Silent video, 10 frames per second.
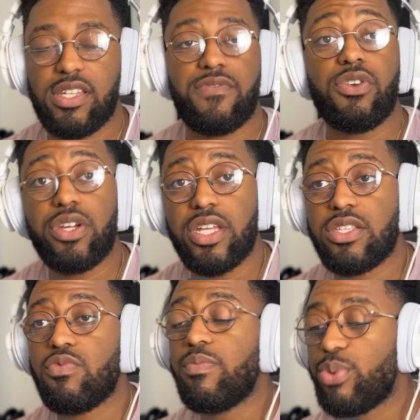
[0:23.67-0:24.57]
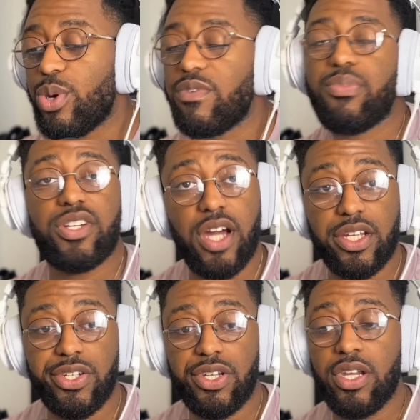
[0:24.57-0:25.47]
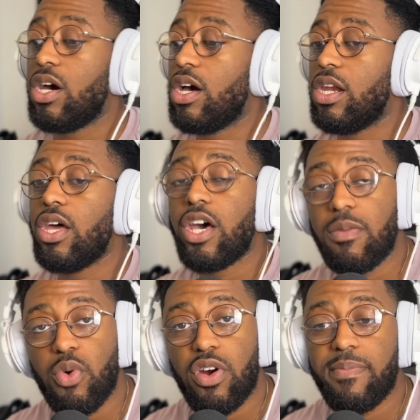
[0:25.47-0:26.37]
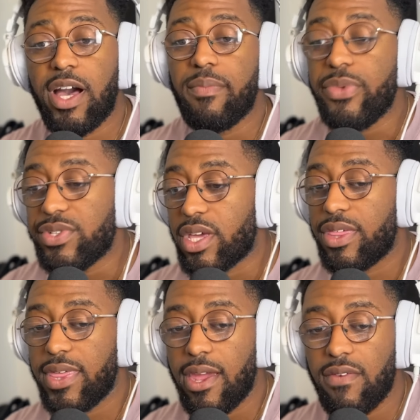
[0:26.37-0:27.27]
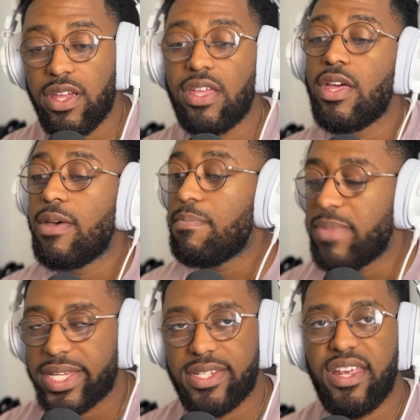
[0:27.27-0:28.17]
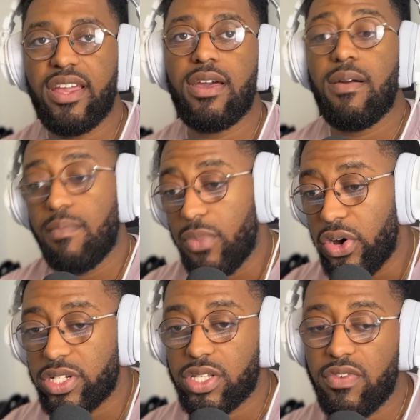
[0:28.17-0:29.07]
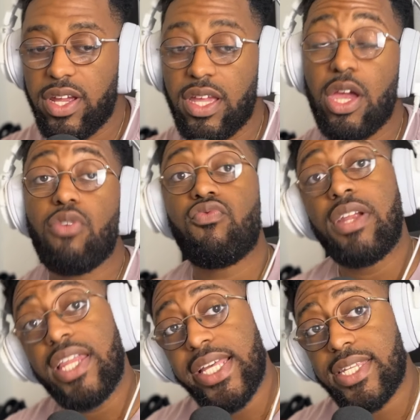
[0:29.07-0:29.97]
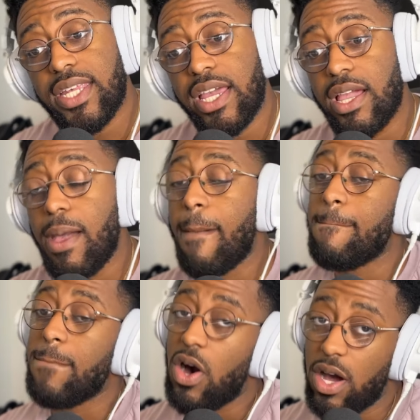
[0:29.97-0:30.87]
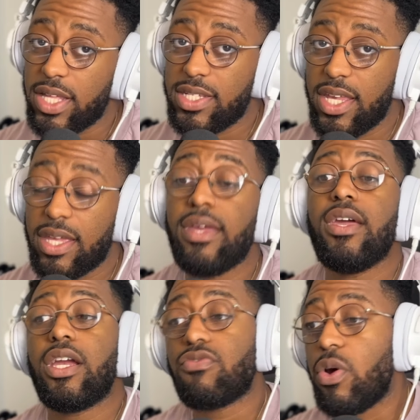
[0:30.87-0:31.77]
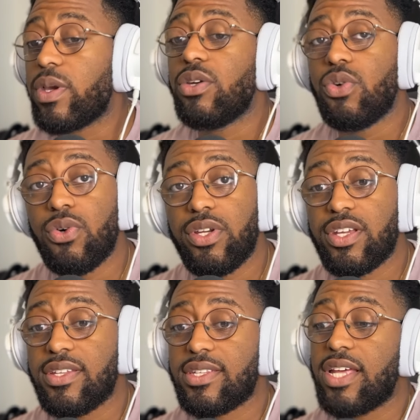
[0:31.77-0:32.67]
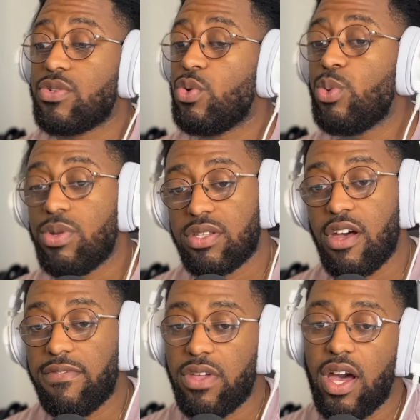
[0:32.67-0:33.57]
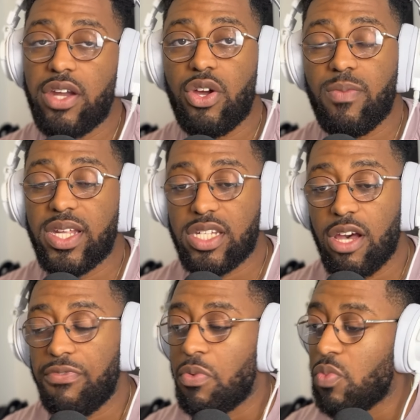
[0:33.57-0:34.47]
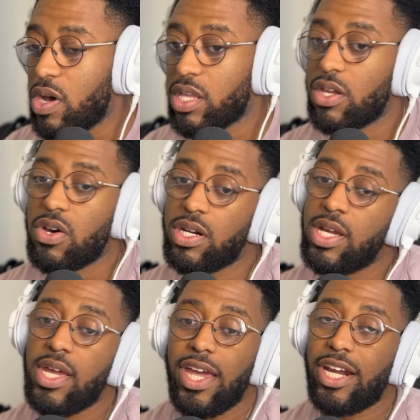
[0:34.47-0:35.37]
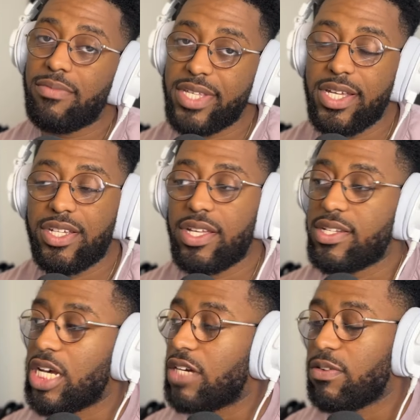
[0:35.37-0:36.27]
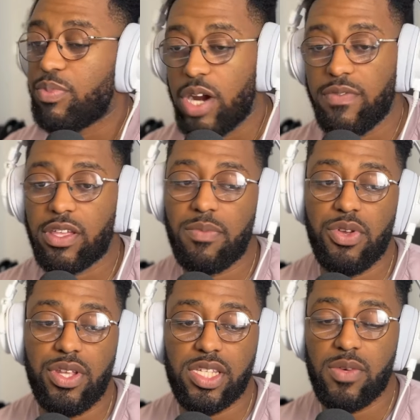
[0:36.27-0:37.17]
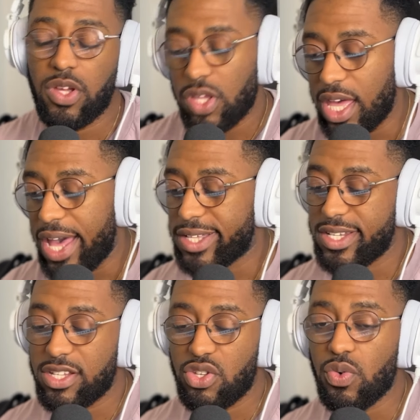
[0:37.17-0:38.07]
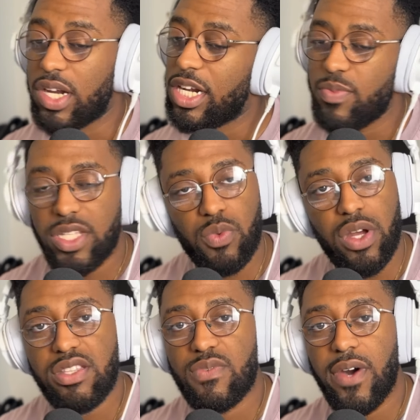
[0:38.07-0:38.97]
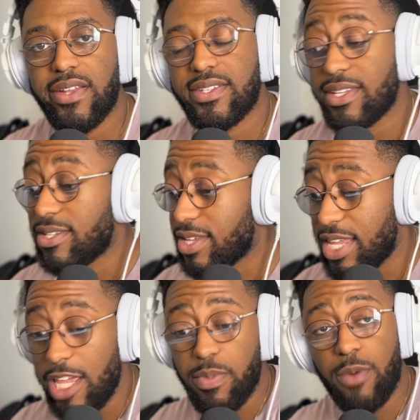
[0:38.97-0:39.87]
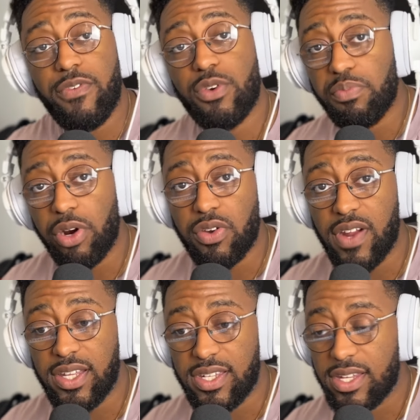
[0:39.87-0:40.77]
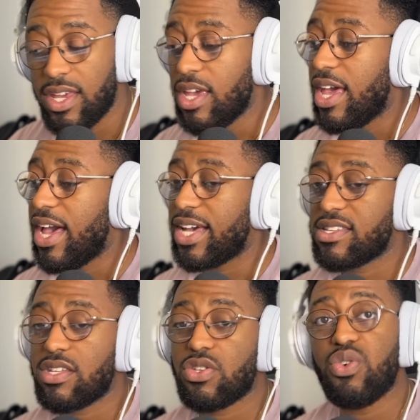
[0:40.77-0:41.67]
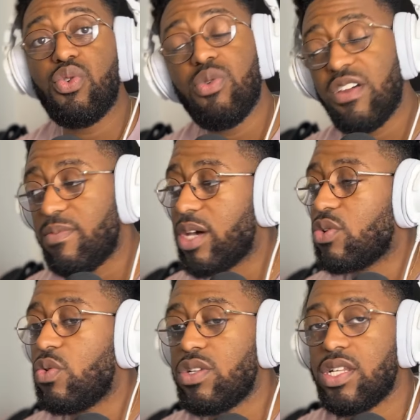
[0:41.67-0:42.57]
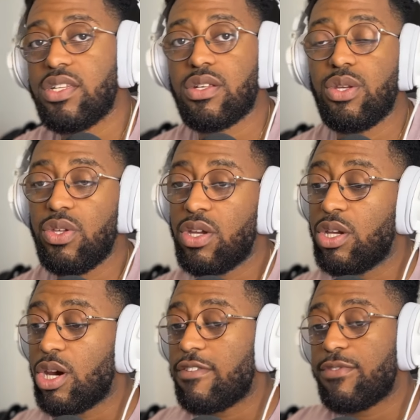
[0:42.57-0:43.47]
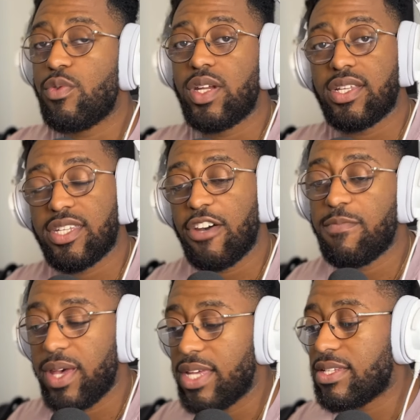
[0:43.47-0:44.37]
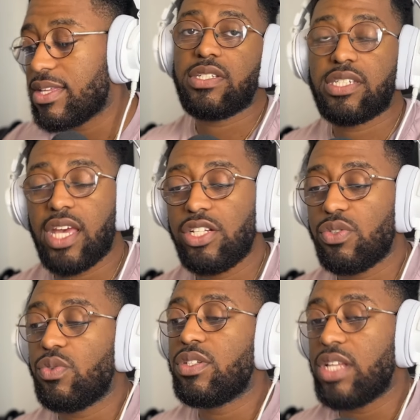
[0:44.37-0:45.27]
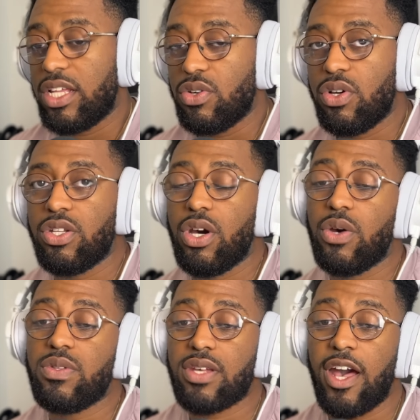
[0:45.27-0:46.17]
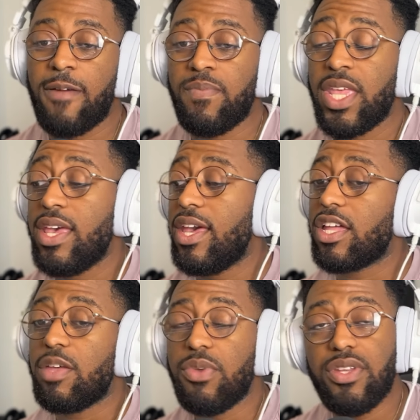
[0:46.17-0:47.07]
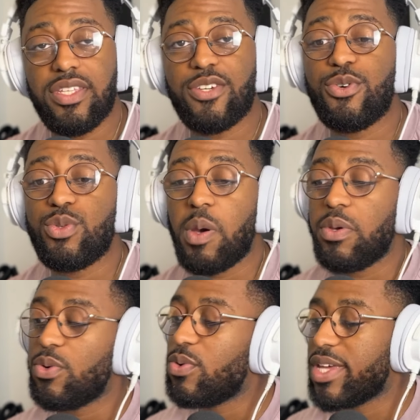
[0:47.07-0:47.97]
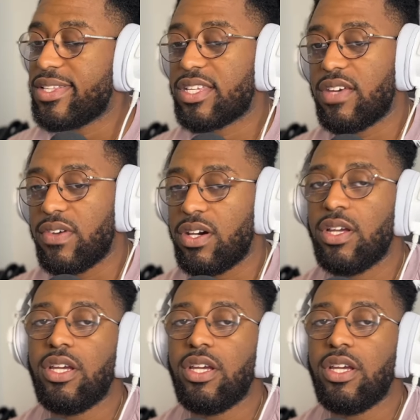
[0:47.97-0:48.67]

If you're looking to improve in production, learn more about music theory, mixing, mastering, releasing, marketing, and growing an audience, that's all stuff that I know myself I'm working on, and I'm teaching inside of a private community where you get access to unlimited one-to-ones to keep up with your progress, access to all of my courses so that you can go through in a self-paced schedule and in your own time, and community calls where we all get together,